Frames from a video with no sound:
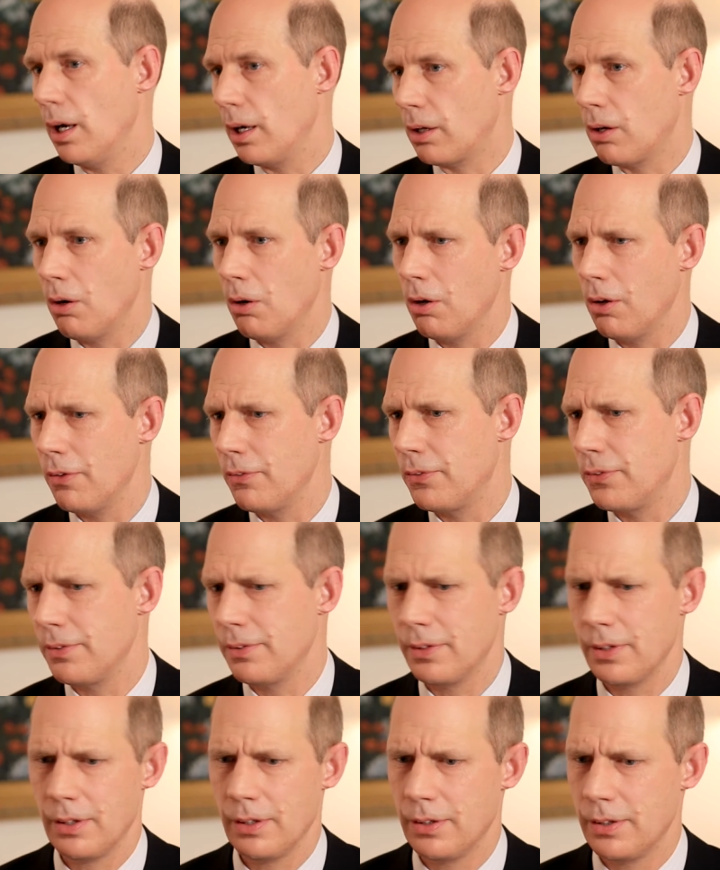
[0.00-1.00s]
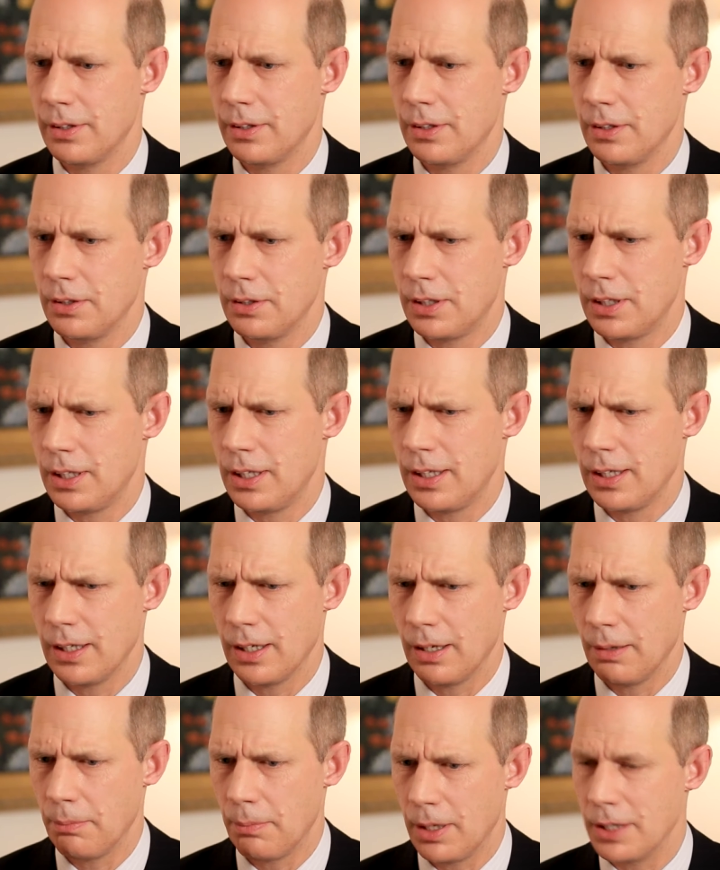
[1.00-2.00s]
called
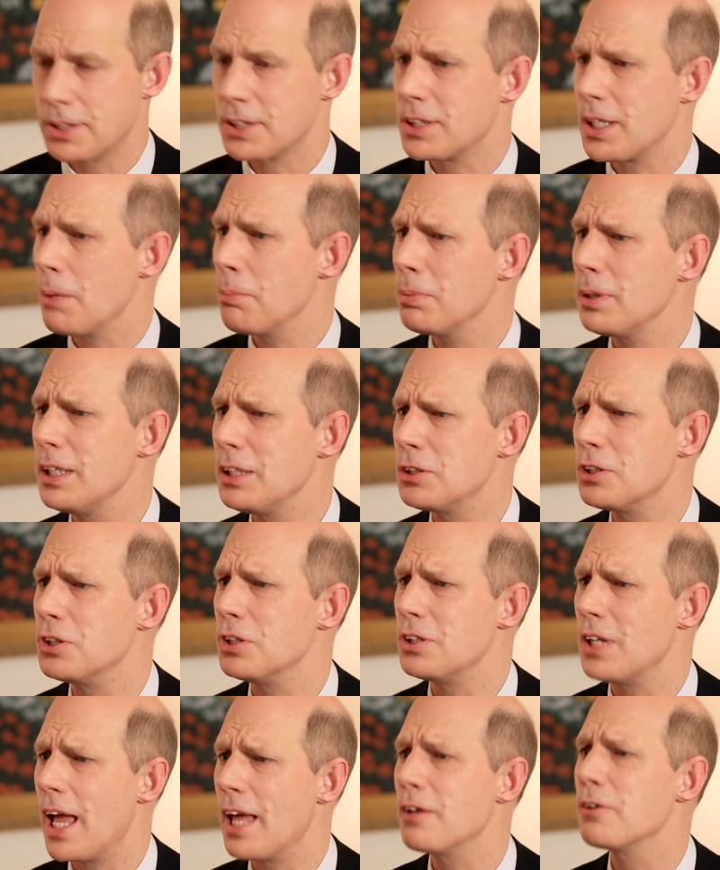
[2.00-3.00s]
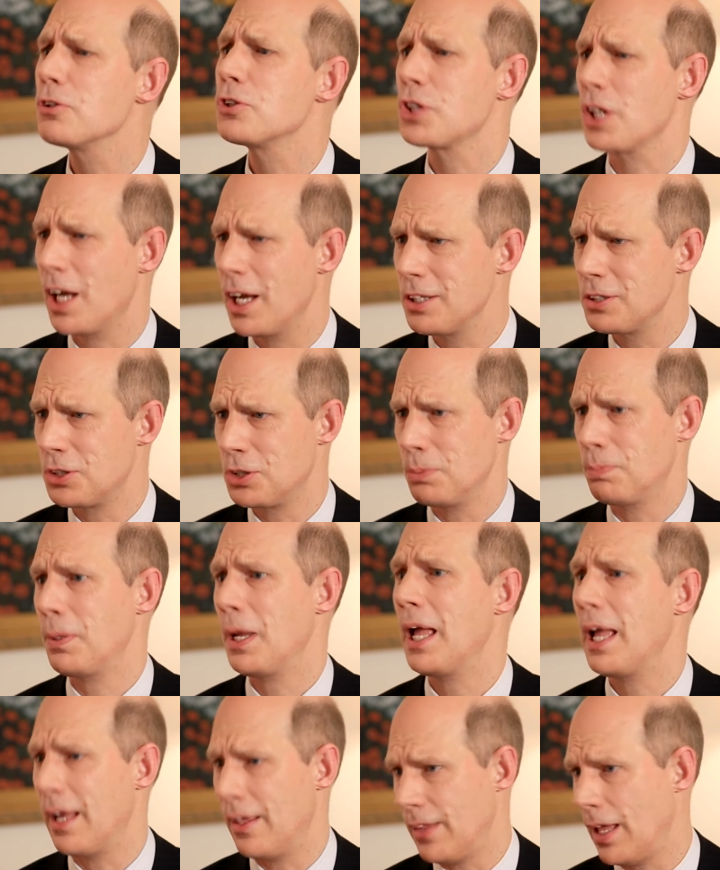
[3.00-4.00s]
the Assembly to Energize
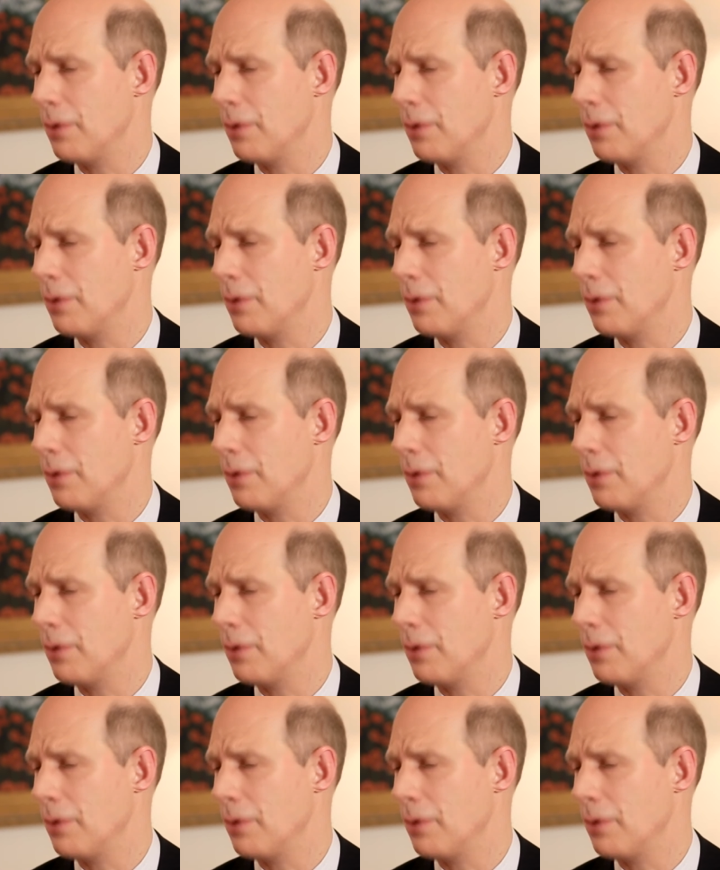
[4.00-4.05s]
Japan.